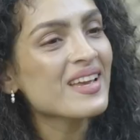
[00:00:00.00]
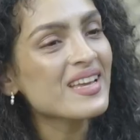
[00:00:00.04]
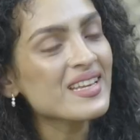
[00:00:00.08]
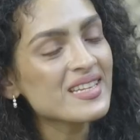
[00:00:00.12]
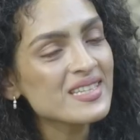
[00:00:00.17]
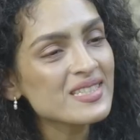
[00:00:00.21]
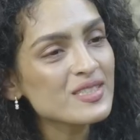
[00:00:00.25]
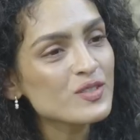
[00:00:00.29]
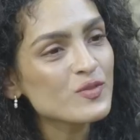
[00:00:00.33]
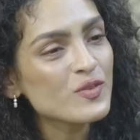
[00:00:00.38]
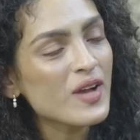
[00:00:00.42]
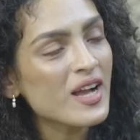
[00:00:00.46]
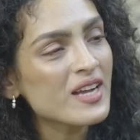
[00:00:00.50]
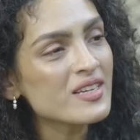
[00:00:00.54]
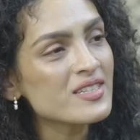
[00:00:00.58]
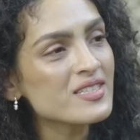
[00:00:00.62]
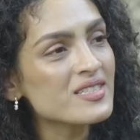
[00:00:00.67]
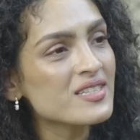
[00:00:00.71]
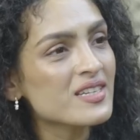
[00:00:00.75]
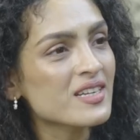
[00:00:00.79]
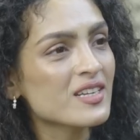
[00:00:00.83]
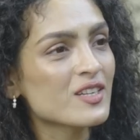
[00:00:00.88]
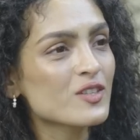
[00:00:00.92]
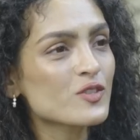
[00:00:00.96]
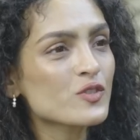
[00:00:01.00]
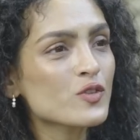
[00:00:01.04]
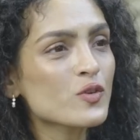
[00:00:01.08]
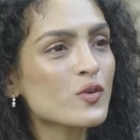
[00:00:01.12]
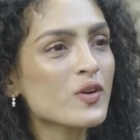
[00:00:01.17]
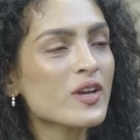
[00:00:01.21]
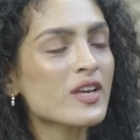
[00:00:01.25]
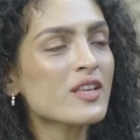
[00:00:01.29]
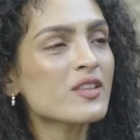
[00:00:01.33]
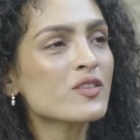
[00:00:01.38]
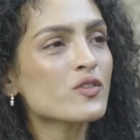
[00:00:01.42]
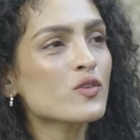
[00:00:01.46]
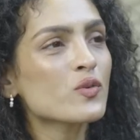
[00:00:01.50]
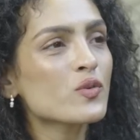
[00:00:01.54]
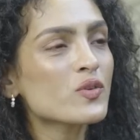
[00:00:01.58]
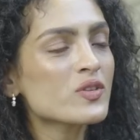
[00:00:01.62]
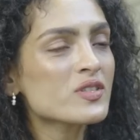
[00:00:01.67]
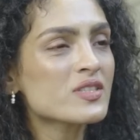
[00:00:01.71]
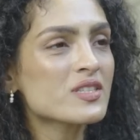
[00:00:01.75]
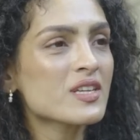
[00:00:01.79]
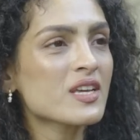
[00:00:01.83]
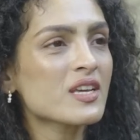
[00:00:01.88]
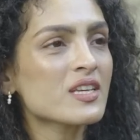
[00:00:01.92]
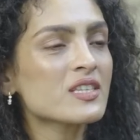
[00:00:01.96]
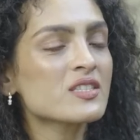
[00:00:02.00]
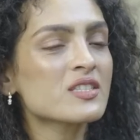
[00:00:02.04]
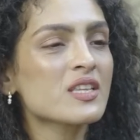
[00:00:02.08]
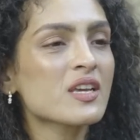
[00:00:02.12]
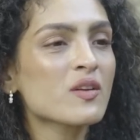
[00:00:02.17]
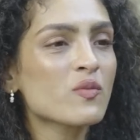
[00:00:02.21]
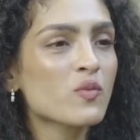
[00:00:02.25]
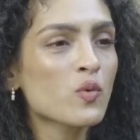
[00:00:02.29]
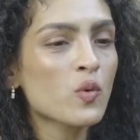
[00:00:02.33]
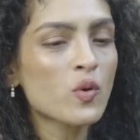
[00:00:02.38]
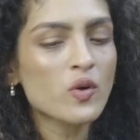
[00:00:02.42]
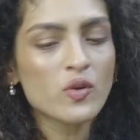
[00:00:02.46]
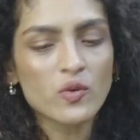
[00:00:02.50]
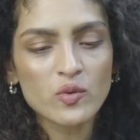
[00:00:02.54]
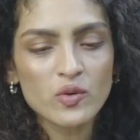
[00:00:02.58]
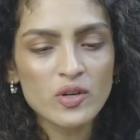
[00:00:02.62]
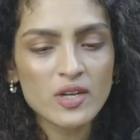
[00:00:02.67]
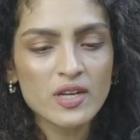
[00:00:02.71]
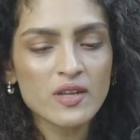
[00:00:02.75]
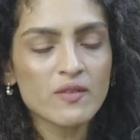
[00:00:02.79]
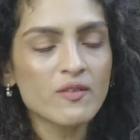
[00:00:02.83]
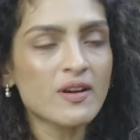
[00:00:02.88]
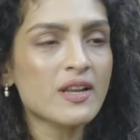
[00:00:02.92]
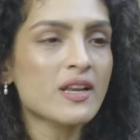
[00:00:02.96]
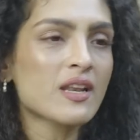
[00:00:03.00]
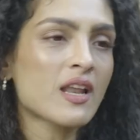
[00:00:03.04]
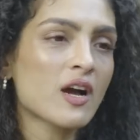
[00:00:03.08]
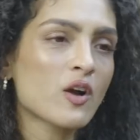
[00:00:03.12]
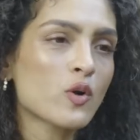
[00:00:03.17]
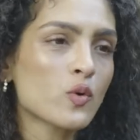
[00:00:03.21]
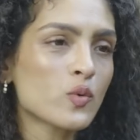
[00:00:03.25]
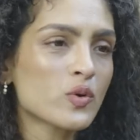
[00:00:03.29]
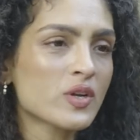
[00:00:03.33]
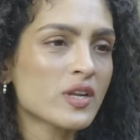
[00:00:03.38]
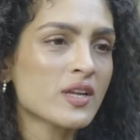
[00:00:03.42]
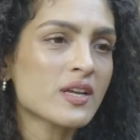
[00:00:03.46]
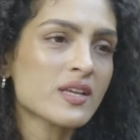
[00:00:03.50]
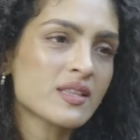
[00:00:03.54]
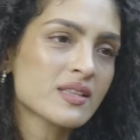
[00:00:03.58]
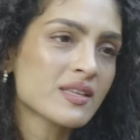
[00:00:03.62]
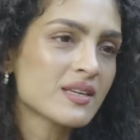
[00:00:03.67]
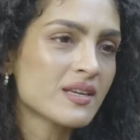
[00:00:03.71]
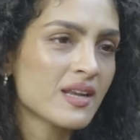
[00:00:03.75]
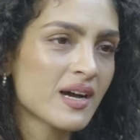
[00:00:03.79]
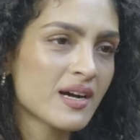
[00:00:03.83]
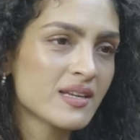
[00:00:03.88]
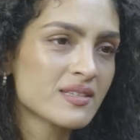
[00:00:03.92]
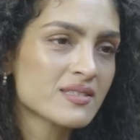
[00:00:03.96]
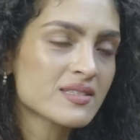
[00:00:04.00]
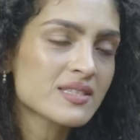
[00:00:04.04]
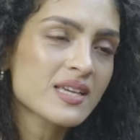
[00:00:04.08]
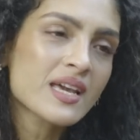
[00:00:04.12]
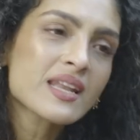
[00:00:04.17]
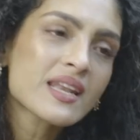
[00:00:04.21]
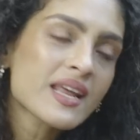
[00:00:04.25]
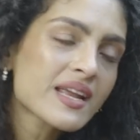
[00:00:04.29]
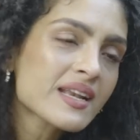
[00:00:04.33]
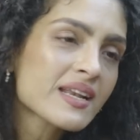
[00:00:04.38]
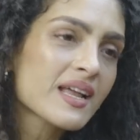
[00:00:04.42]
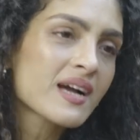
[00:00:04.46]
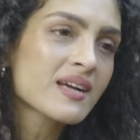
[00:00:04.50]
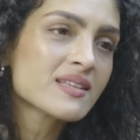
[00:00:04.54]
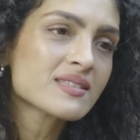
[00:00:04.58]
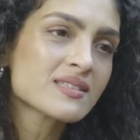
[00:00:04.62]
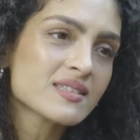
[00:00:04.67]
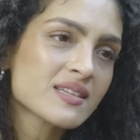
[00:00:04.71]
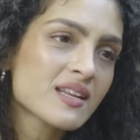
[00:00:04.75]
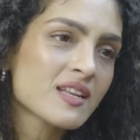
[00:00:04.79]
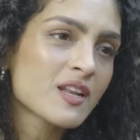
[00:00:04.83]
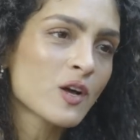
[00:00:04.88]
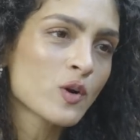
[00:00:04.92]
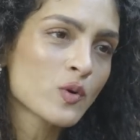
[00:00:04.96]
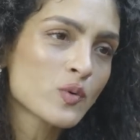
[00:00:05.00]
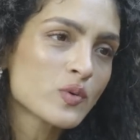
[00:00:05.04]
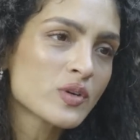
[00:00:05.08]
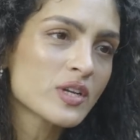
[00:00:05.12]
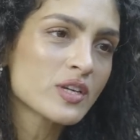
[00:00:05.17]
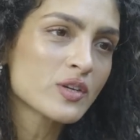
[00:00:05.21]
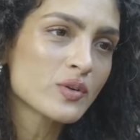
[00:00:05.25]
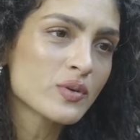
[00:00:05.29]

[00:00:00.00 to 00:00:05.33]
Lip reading: It is functional. So in those days, they wore only one langoti and they danced. Can I dance in a langoti